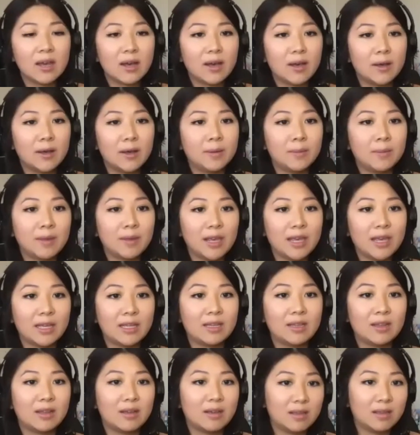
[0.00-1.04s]

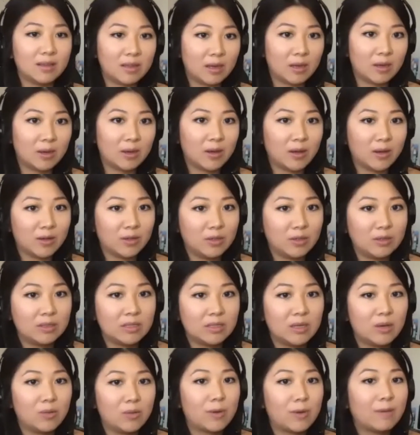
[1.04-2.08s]
and they are
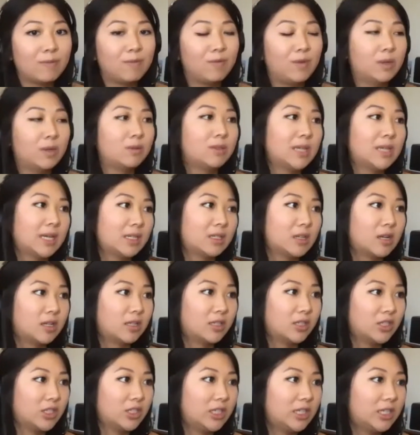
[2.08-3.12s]
using WebView
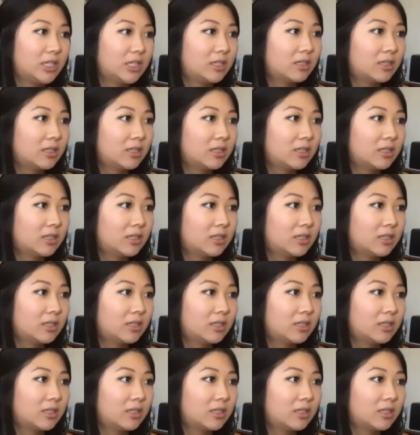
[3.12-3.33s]
technology?